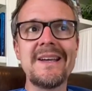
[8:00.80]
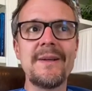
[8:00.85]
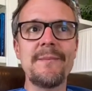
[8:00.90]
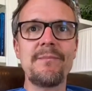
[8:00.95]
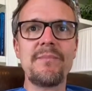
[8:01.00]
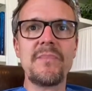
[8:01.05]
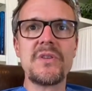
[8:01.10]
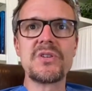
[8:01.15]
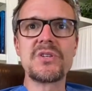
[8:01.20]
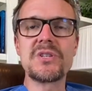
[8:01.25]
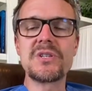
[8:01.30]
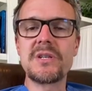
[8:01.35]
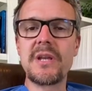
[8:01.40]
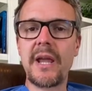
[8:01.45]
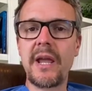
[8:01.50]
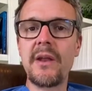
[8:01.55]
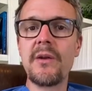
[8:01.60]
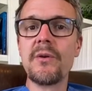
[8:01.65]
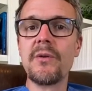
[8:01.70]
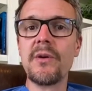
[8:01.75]

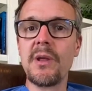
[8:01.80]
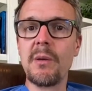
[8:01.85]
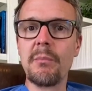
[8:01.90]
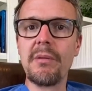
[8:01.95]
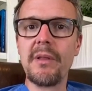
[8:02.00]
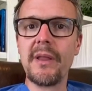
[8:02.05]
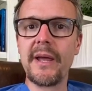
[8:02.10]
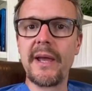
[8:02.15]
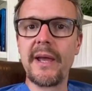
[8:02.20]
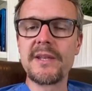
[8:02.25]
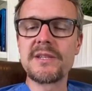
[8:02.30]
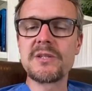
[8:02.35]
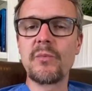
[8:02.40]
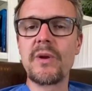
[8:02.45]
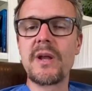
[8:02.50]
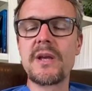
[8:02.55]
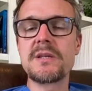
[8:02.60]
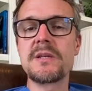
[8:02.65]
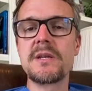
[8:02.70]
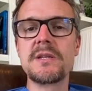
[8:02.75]
Standard implants, when
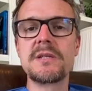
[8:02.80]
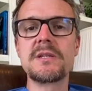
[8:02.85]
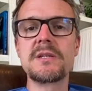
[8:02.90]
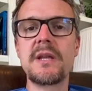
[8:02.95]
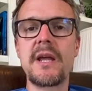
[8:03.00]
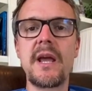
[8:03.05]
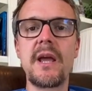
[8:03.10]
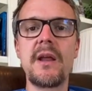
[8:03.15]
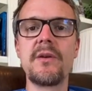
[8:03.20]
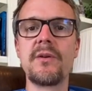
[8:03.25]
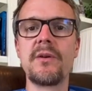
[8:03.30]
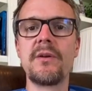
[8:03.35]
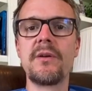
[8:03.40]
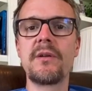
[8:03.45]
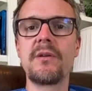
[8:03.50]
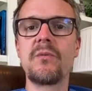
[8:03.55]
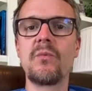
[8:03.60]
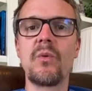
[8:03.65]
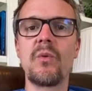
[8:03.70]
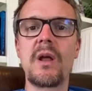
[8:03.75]
I say standard,
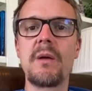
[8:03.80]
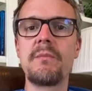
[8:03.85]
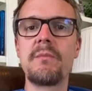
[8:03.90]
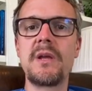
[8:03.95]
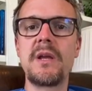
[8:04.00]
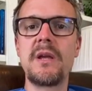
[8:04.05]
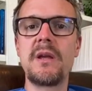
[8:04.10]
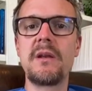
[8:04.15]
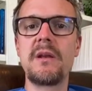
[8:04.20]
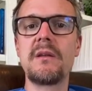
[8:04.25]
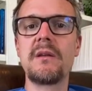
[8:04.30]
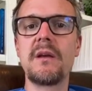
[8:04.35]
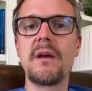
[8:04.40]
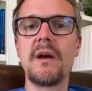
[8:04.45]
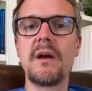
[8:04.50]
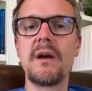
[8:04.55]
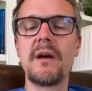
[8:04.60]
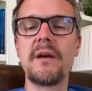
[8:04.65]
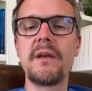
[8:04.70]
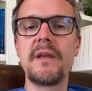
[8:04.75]
what I mean
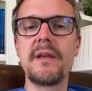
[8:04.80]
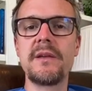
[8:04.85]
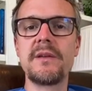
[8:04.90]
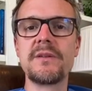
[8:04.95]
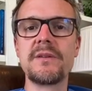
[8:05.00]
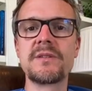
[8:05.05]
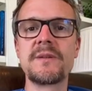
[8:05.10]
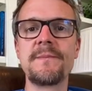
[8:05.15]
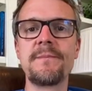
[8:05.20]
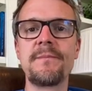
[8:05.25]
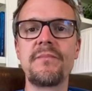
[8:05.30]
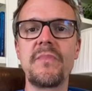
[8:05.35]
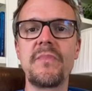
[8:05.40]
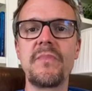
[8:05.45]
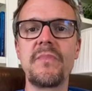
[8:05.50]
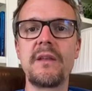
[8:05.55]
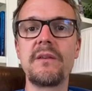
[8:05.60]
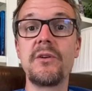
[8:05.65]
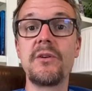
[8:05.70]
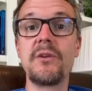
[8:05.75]
is
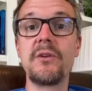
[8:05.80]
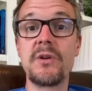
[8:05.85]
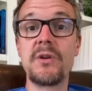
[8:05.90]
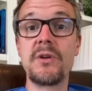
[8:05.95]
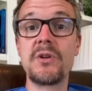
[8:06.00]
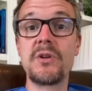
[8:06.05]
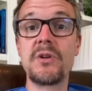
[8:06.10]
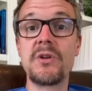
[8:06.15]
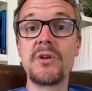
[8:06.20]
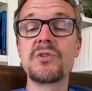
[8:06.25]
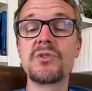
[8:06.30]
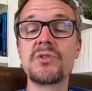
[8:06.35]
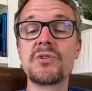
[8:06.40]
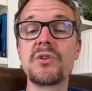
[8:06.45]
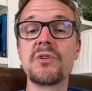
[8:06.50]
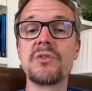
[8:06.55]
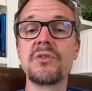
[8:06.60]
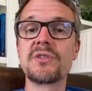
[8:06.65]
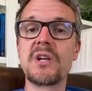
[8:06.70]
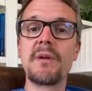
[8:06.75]
that your insurance
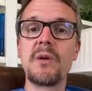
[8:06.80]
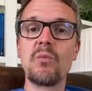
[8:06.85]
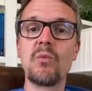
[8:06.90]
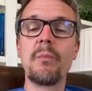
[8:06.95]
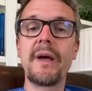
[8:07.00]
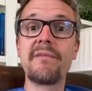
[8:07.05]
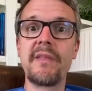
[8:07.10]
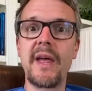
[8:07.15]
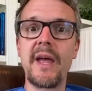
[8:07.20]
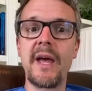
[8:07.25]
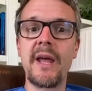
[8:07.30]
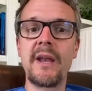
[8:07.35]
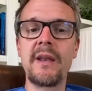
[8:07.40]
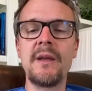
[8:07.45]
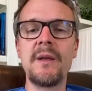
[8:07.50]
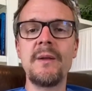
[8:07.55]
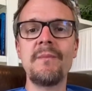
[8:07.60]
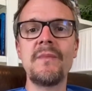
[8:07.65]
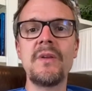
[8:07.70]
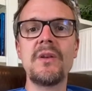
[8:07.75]
company will pay for that.
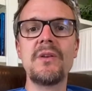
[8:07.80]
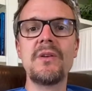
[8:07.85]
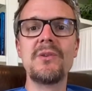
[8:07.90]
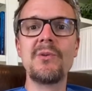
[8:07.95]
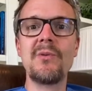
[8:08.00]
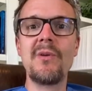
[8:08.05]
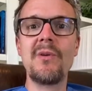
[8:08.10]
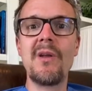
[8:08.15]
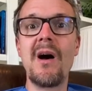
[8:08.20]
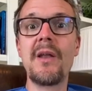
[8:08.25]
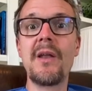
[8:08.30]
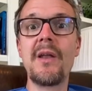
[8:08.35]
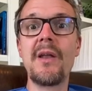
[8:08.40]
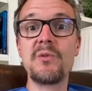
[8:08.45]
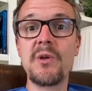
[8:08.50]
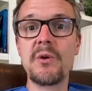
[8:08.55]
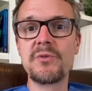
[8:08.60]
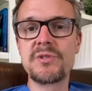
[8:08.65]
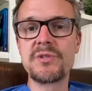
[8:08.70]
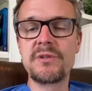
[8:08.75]
Do not do
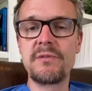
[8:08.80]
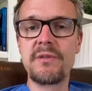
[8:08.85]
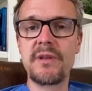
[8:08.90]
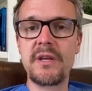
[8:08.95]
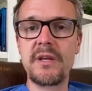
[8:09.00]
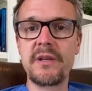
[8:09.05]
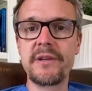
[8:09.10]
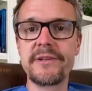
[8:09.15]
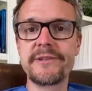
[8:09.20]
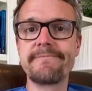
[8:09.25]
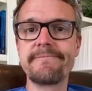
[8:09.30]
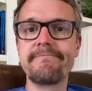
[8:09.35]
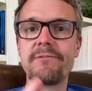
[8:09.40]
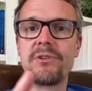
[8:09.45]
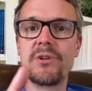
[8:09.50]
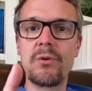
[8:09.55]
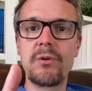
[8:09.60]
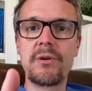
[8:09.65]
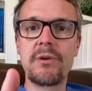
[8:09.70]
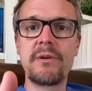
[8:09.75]
those two things.
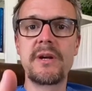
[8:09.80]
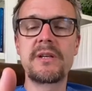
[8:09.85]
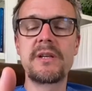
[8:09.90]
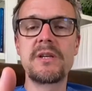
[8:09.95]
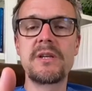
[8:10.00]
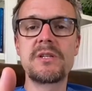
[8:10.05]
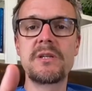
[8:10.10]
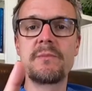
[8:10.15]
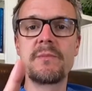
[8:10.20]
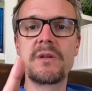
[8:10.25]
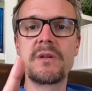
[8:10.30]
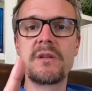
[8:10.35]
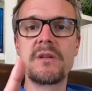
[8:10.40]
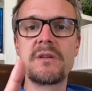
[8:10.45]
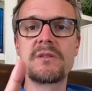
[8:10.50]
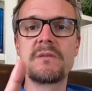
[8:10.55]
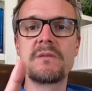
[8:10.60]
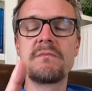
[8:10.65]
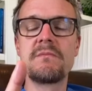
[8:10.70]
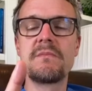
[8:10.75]
Don't correct
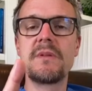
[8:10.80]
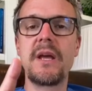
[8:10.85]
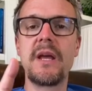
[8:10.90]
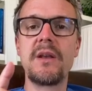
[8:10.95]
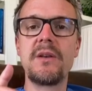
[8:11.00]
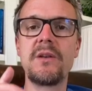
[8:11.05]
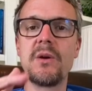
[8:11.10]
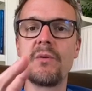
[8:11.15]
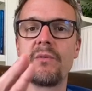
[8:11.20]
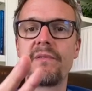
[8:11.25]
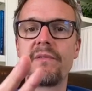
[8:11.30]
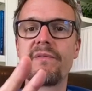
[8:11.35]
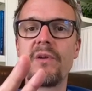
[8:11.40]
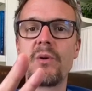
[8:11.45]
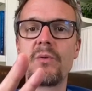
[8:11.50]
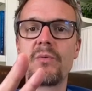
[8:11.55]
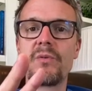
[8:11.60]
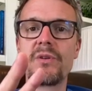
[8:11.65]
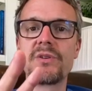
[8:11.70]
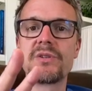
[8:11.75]
astigmatism and don't
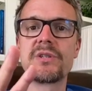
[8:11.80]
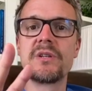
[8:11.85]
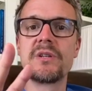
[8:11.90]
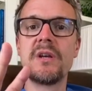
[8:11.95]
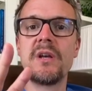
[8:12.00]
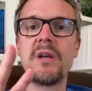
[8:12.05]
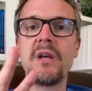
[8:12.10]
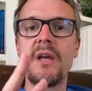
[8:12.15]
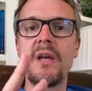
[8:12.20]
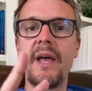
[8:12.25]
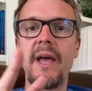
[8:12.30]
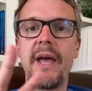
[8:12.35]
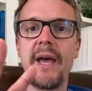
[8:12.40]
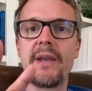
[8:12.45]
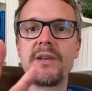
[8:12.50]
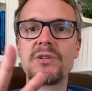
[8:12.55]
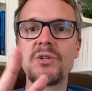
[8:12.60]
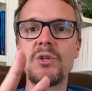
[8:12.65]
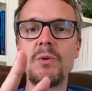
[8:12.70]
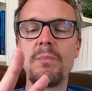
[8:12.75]
focus
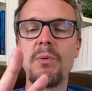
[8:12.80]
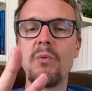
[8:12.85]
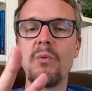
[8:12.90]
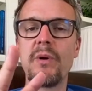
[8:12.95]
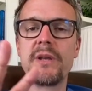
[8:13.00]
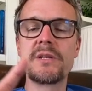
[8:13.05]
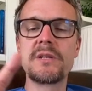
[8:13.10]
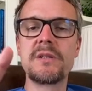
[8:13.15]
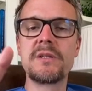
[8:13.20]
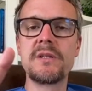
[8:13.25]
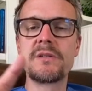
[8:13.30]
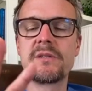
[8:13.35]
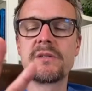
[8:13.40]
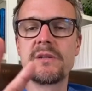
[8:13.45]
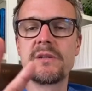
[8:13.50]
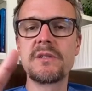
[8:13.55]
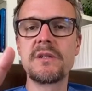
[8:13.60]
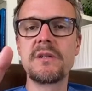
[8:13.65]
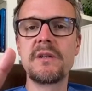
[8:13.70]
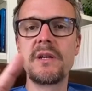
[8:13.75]
at 2 points,
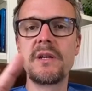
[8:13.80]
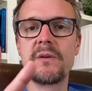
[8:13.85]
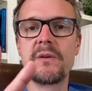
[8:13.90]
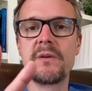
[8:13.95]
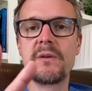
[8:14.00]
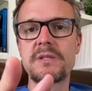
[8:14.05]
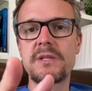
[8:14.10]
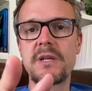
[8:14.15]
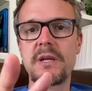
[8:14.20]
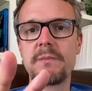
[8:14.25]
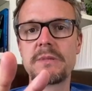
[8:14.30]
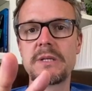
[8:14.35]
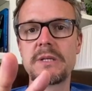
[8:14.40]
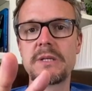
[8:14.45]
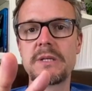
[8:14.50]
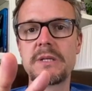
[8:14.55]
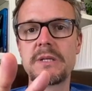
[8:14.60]
distance and near, at the same time.